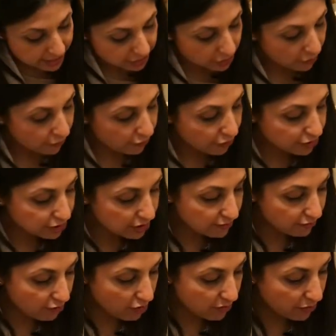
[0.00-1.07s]
So first
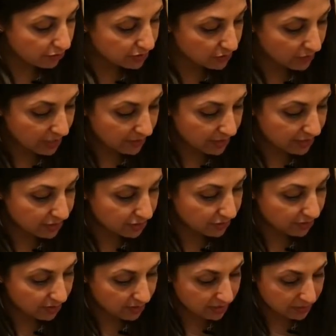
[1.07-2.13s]
and foremost, what I'm going to do
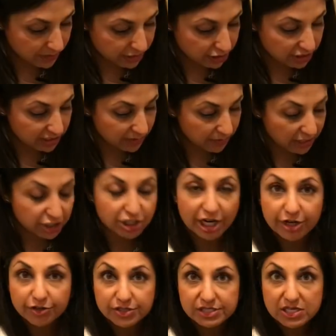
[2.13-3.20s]
with this patient is I'm going to
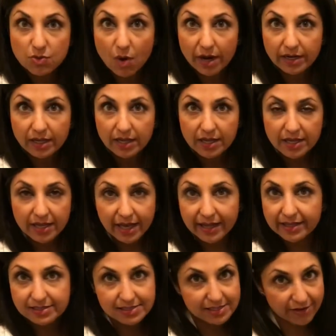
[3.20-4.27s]
check her C1, and
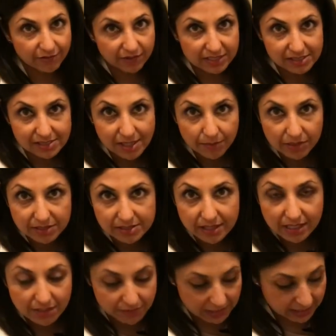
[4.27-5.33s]
it's definitely
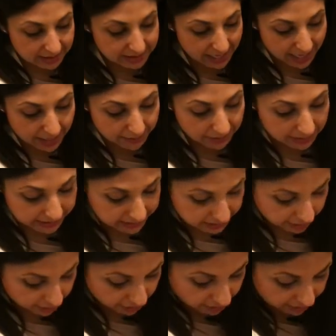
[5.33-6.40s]
subluxated, meaning it's out of place
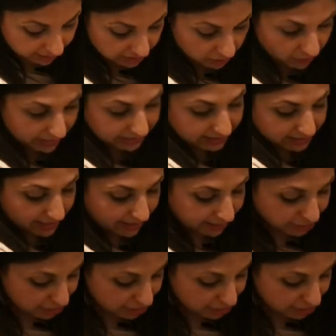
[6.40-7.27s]
here on this right side.